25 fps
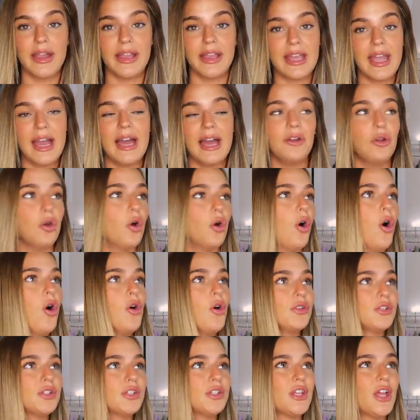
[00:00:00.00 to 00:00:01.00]
I
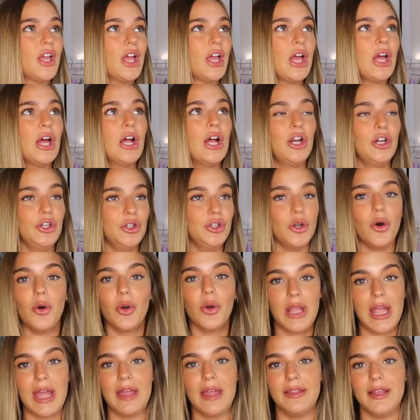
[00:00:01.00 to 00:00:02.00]
cannot
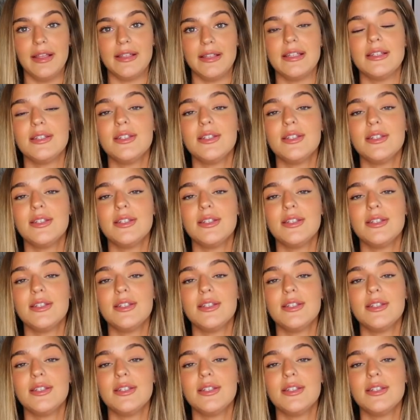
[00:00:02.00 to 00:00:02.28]
not get this.